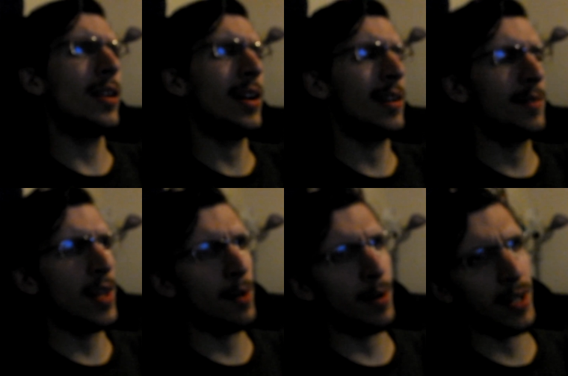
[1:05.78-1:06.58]
I'm
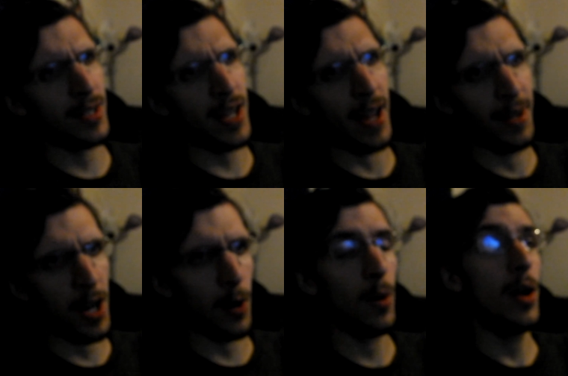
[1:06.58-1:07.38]
not going to say I
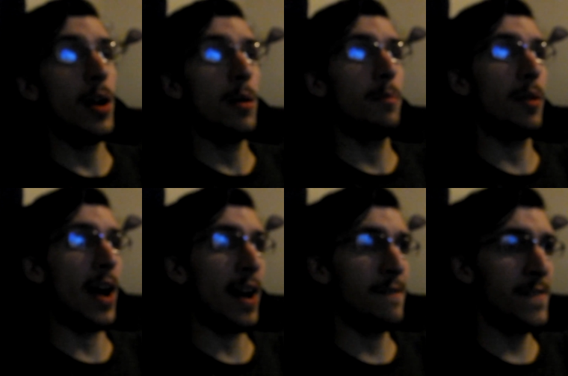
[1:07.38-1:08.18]
know, but
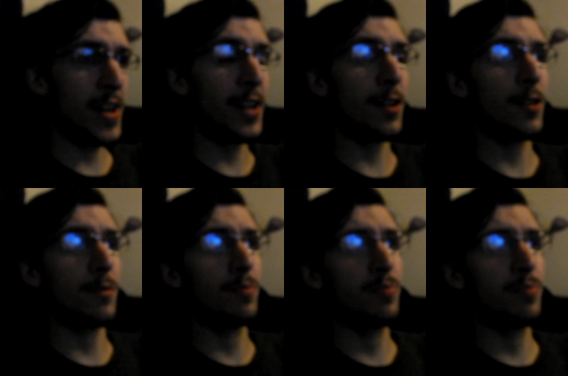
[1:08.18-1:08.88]
I figure